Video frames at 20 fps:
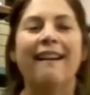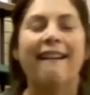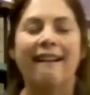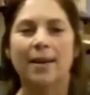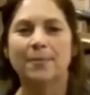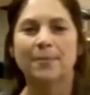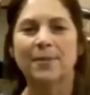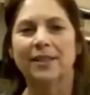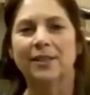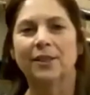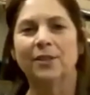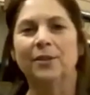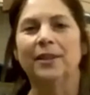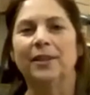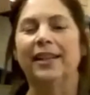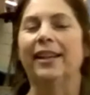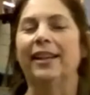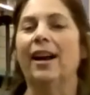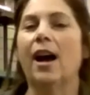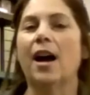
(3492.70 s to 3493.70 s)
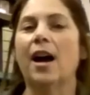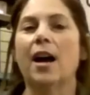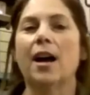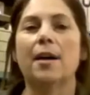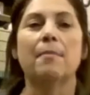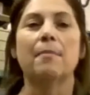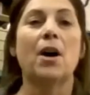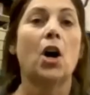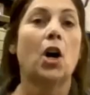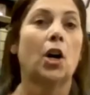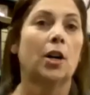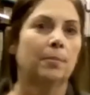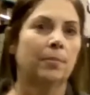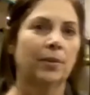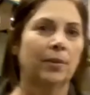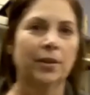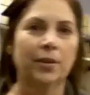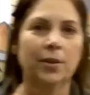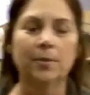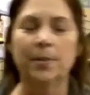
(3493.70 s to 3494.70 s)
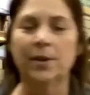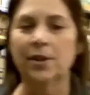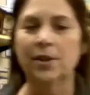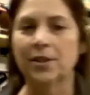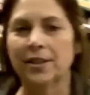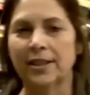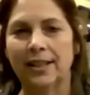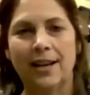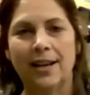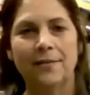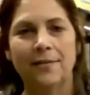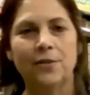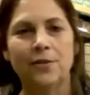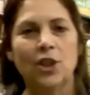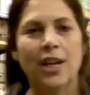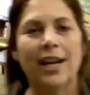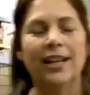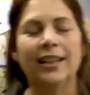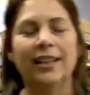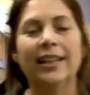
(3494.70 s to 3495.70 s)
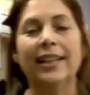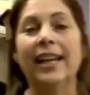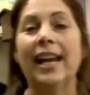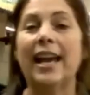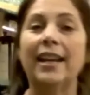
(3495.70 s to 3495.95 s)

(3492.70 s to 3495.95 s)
Absolutely. Um, our bluebirds love jelly.